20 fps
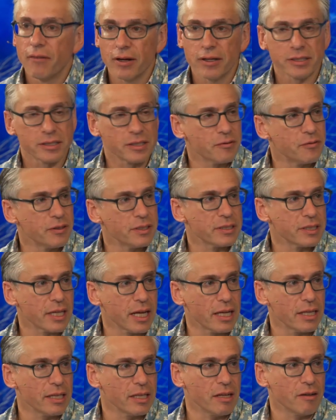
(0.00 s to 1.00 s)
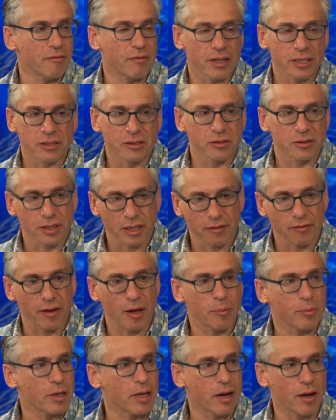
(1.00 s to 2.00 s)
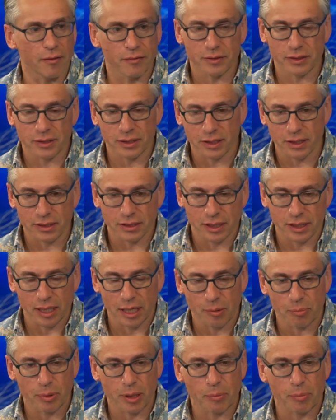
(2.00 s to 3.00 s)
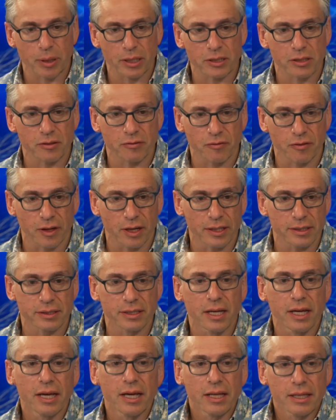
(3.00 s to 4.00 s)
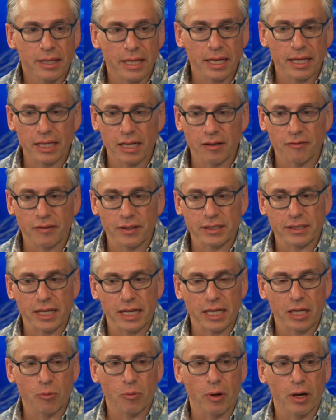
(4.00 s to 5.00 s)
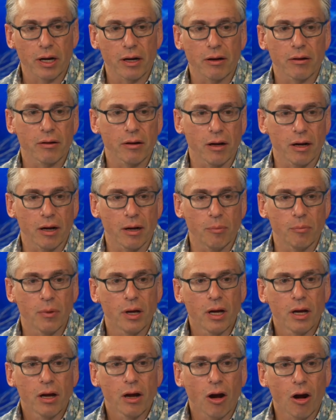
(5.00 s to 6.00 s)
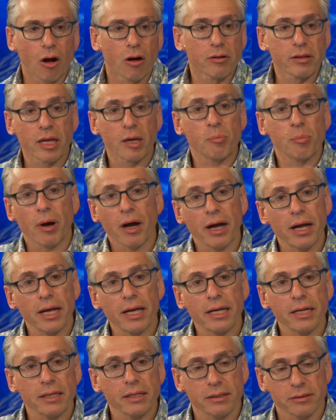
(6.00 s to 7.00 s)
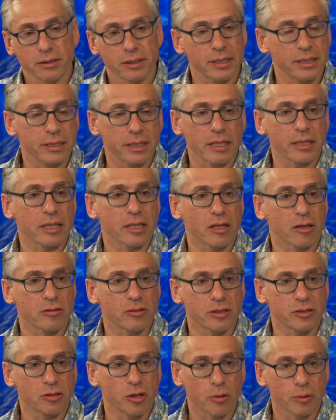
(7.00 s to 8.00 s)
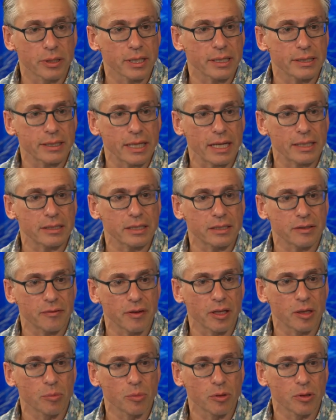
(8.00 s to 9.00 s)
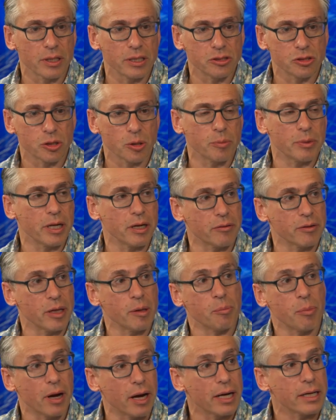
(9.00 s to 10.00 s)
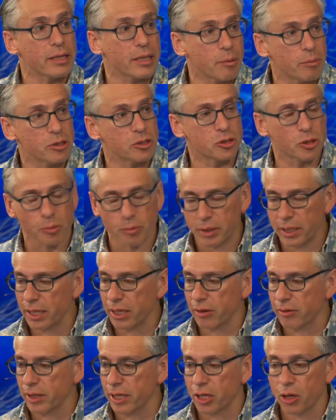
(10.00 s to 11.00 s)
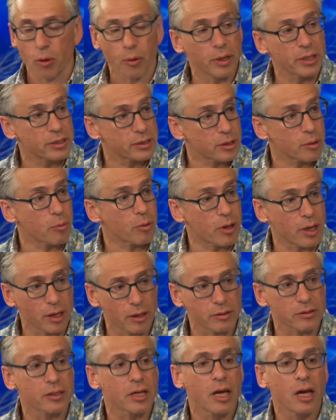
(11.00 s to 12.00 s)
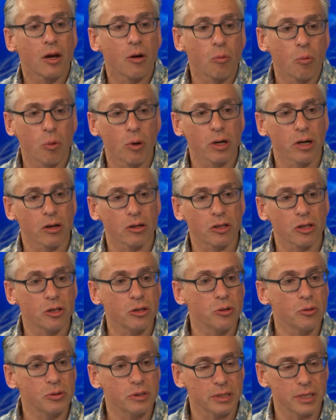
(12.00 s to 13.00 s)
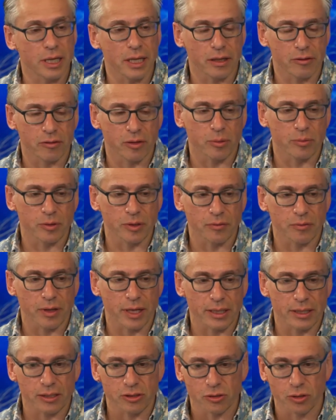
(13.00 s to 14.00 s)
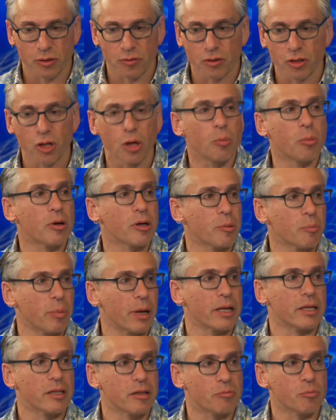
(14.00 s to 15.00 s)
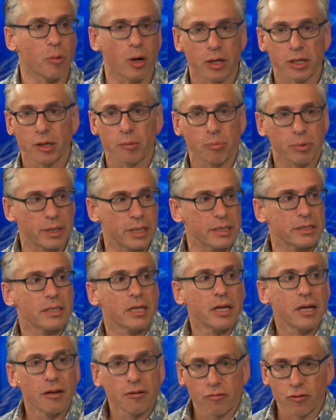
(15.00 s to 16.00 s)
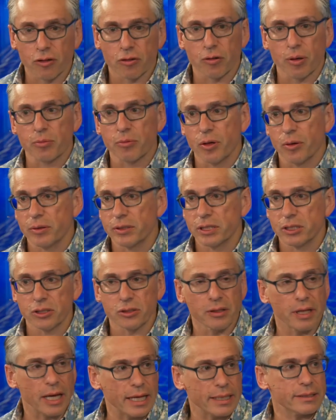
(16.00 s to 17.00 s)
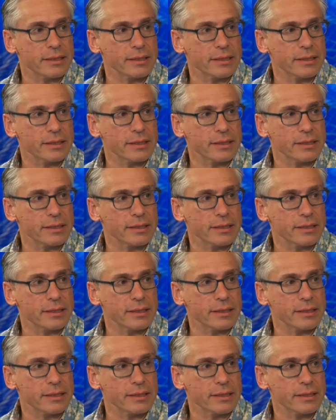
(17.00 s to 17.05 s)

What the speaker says: very sophisticated investors like family offices and big pension funds. They can invest anywhere. Are they buying, to the extent that there are tokenized assets available in Germany, are they buying them in Germany? Are they going somewhere else? What are you seeing in terms of like this sort of global competitive marketplace for crypto and digital